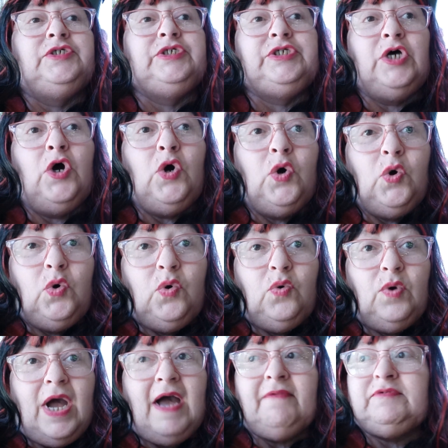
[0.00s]
So
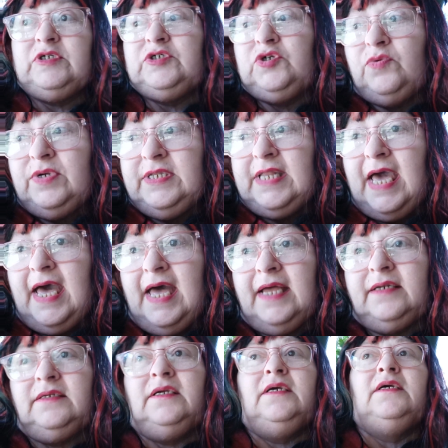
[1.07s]
after doing that
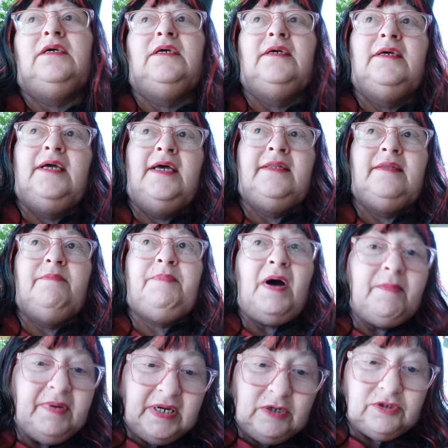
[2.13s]
and
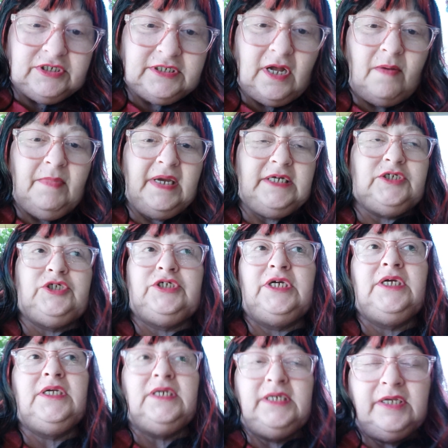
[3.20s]
pumping her stomach,
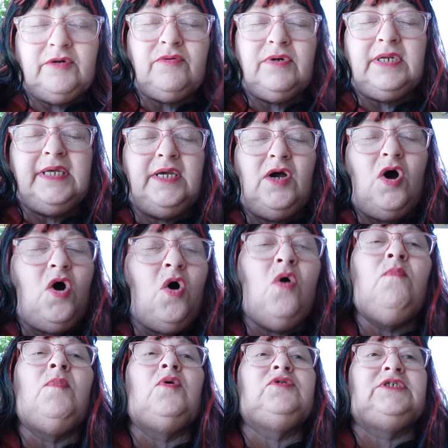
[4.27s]
she literally
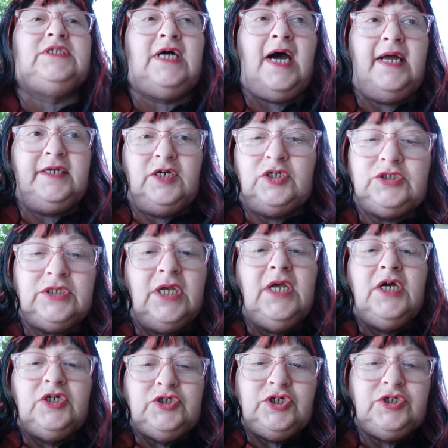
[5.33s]
almost died because
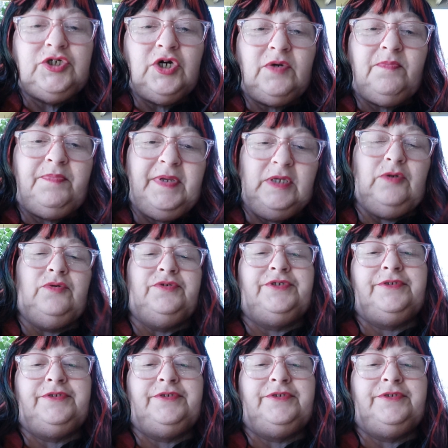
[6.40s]
she took pills.